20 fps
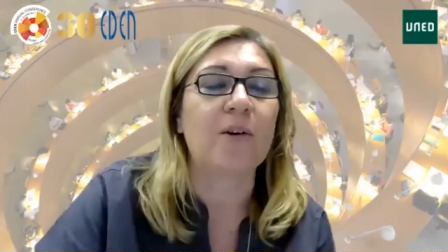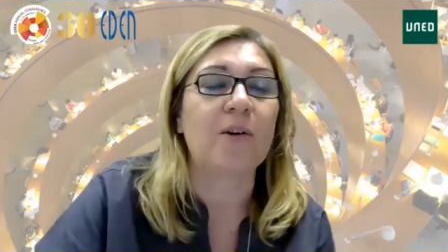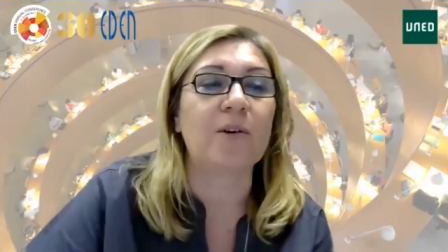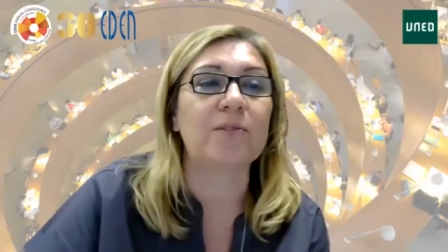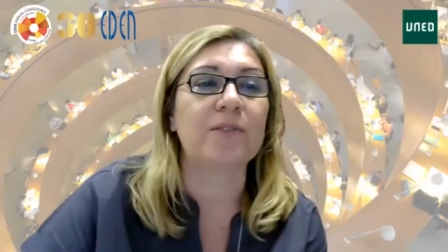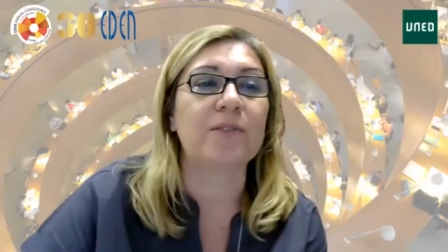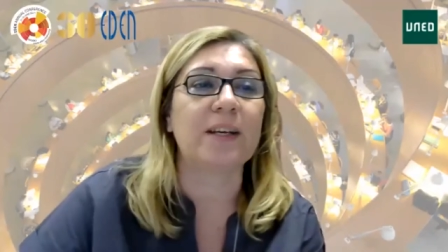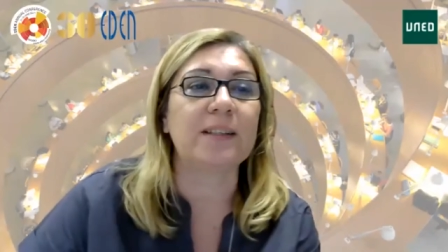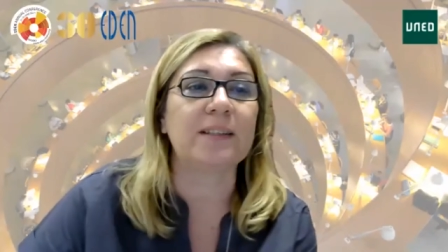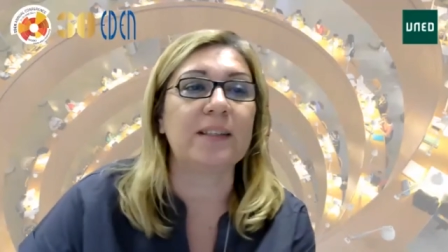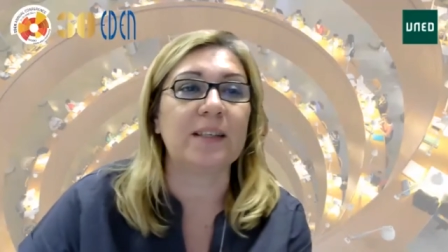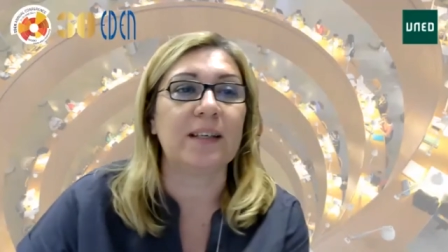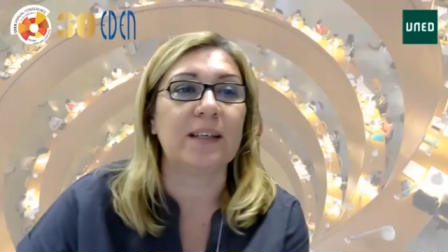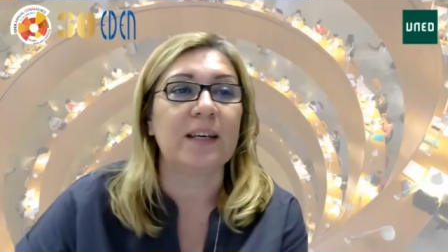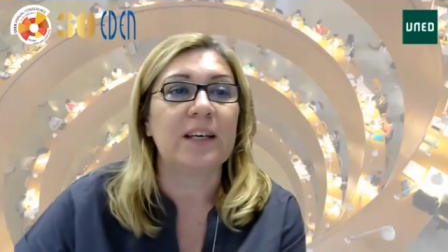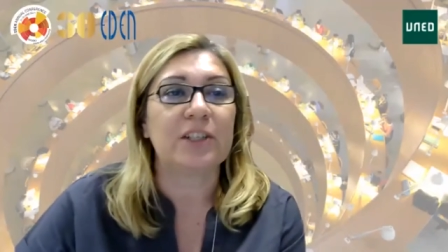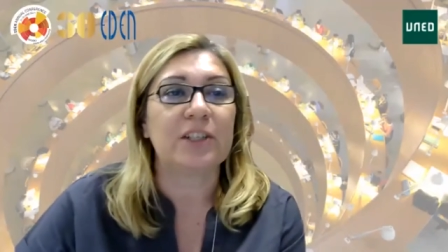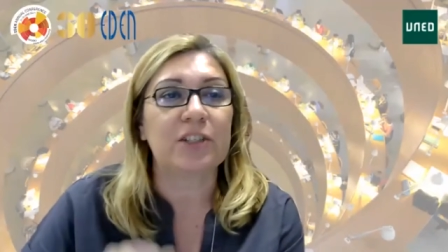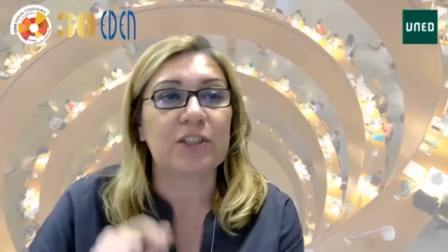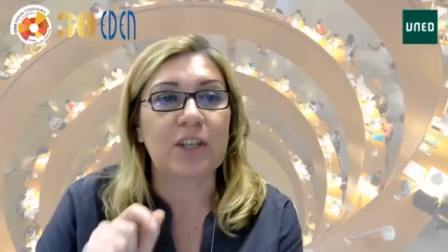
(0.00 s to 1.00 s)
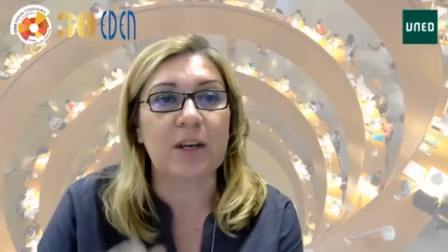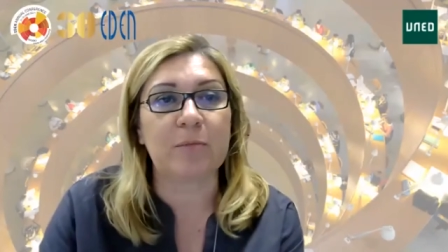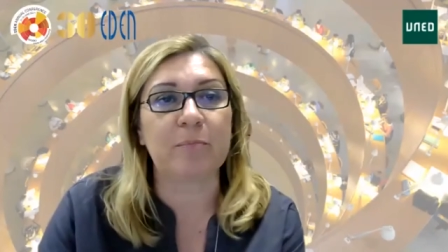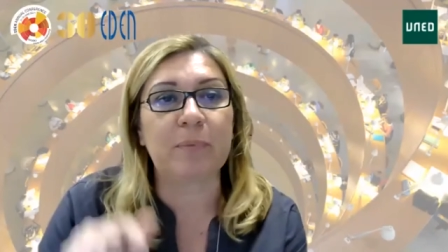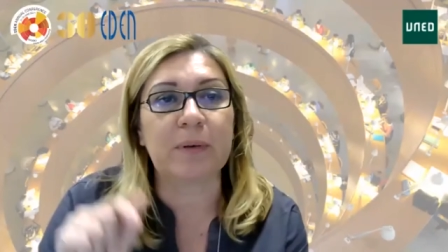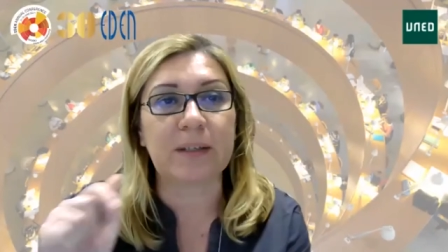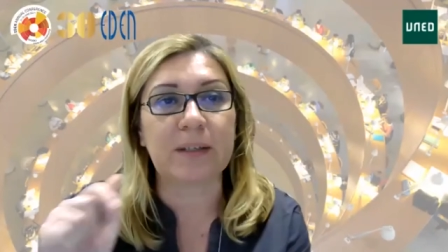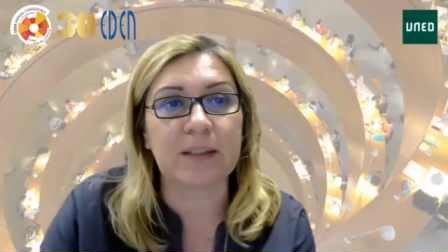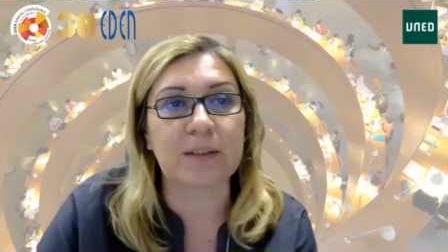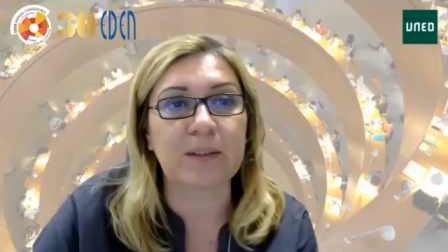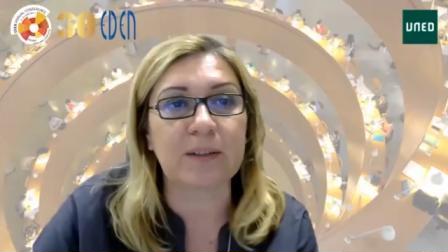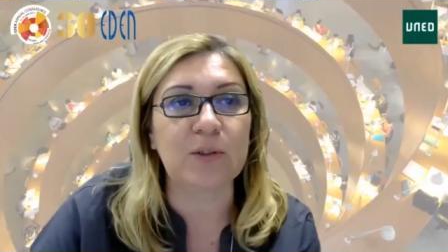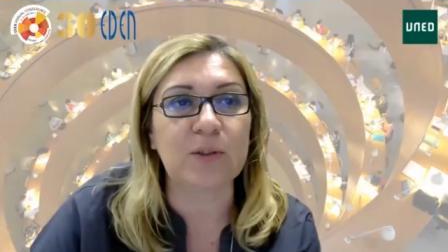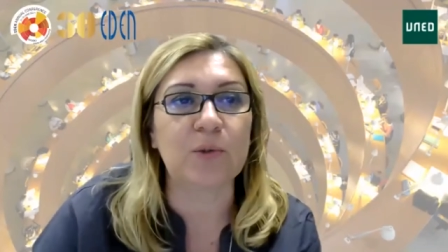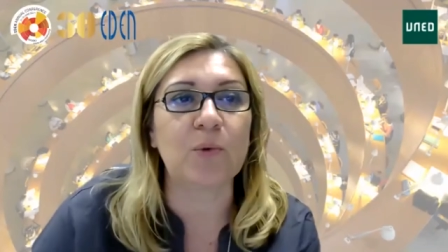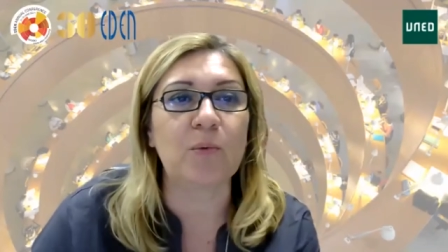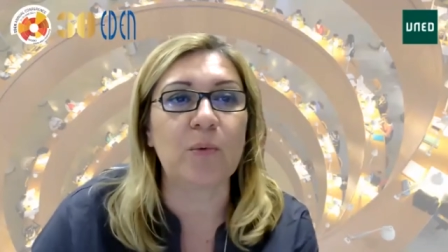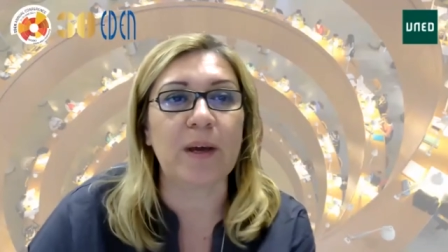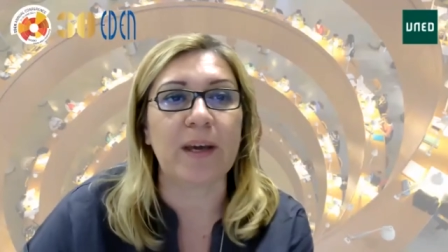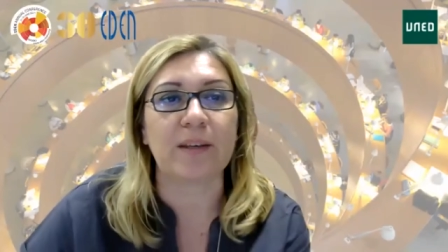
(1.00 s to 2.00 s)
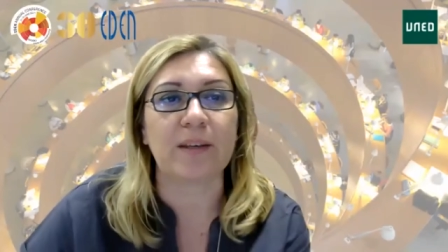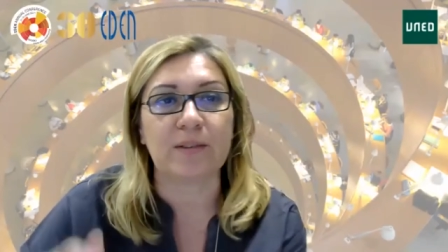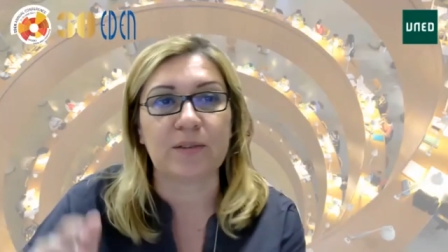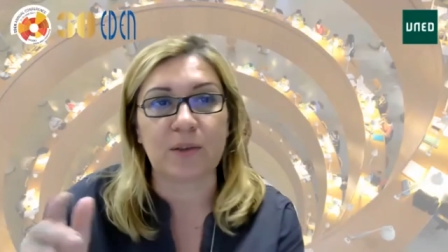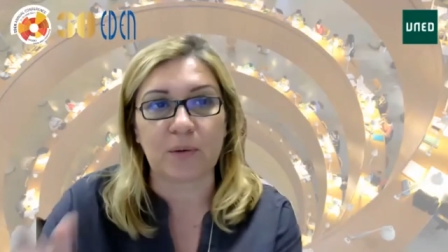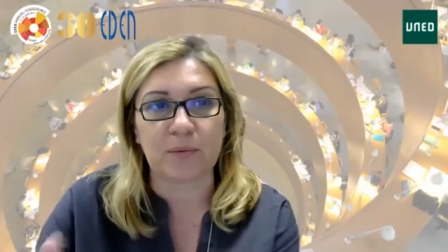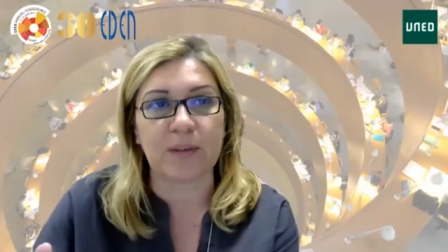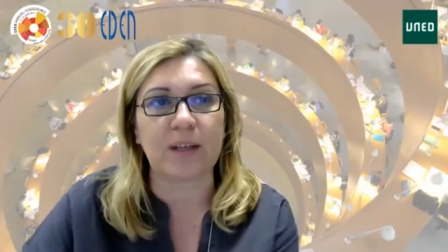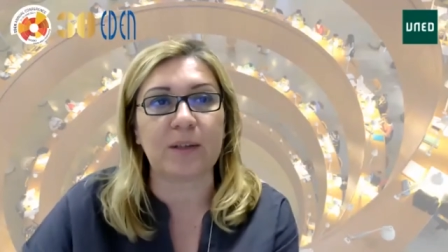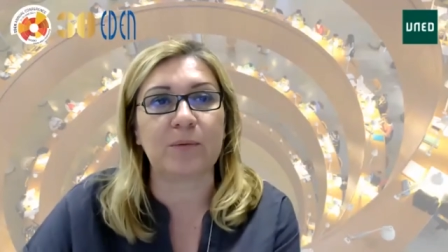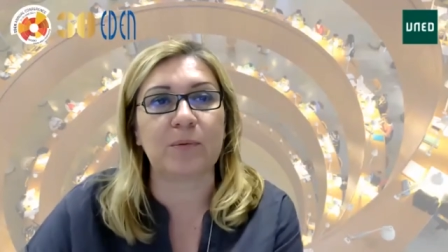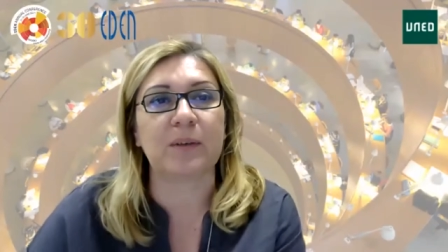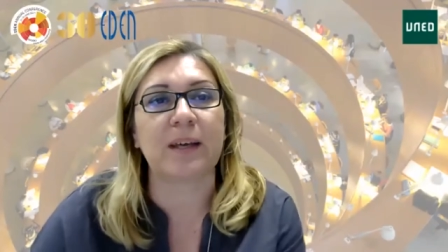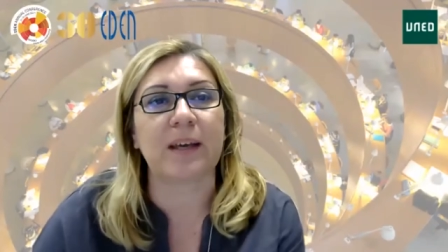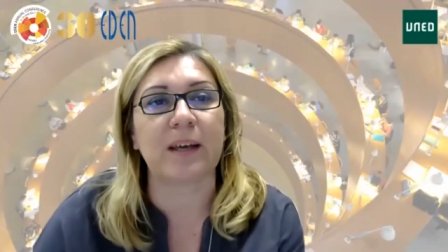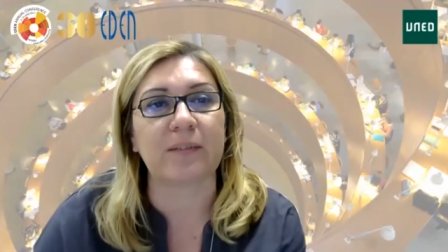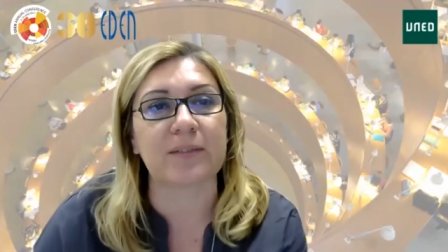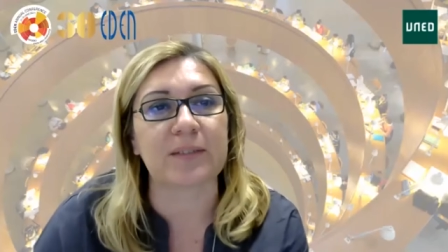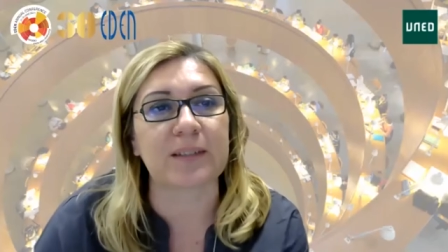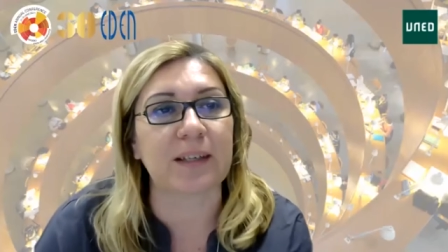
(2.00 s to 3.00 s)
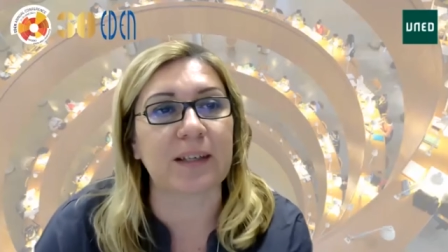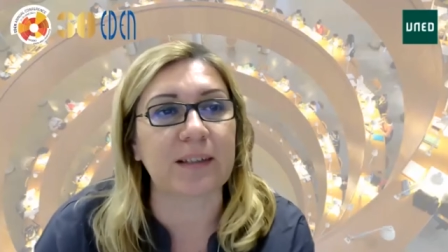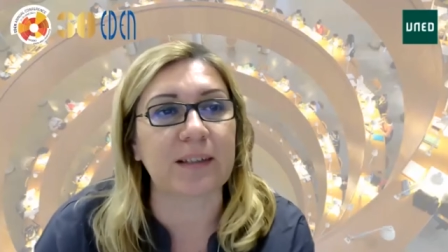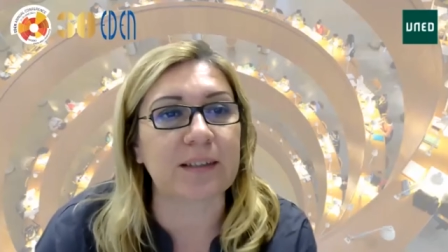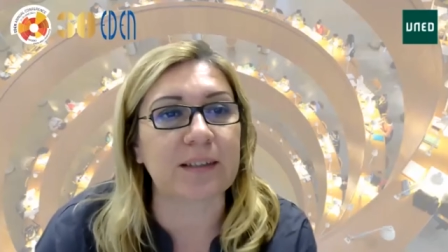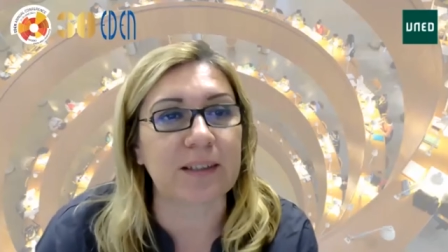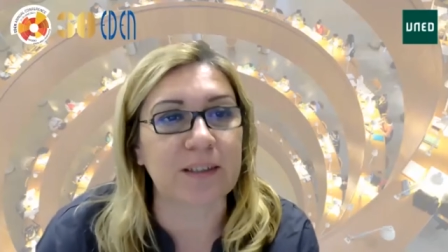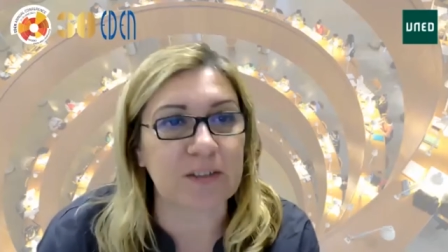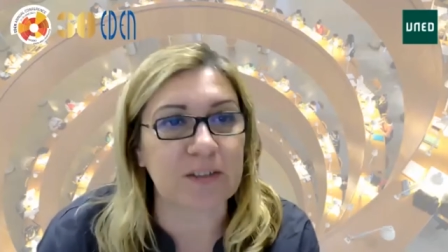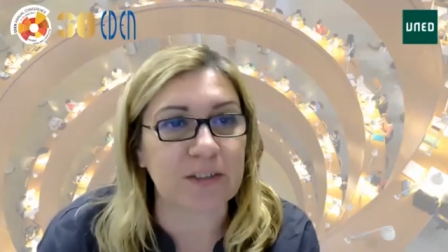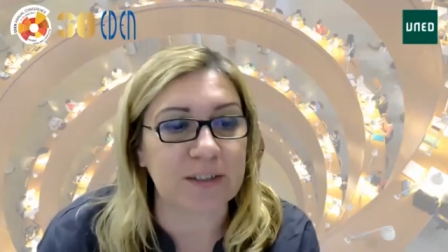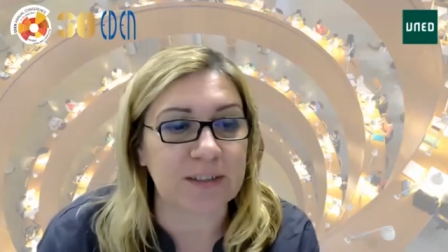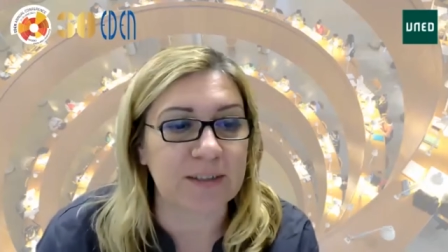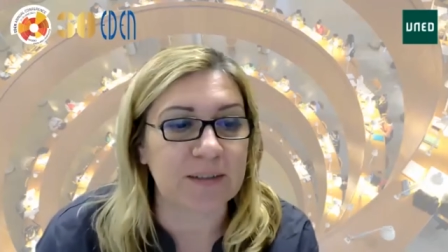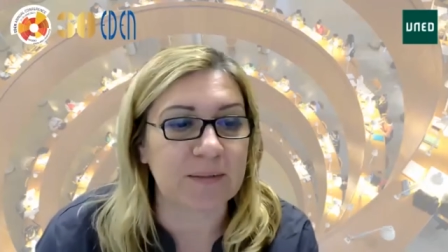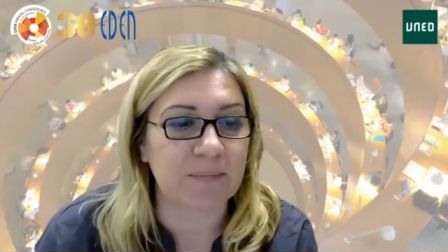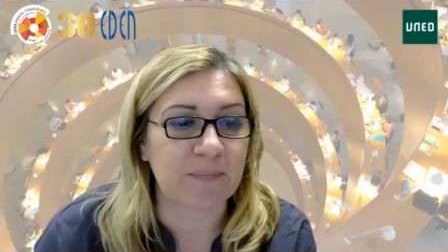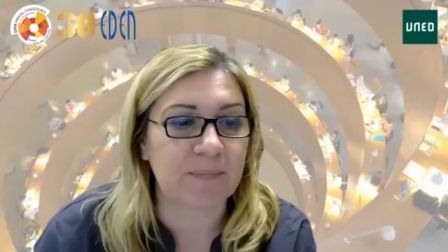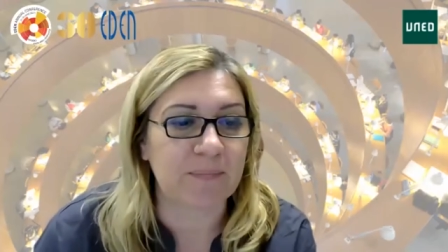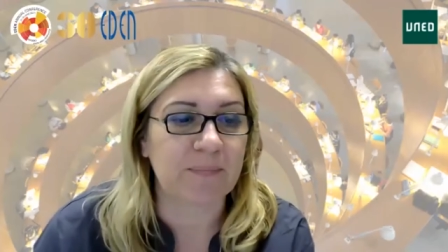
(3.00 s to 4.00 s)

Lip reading: already shaped in a new way so that we have skilled teachers.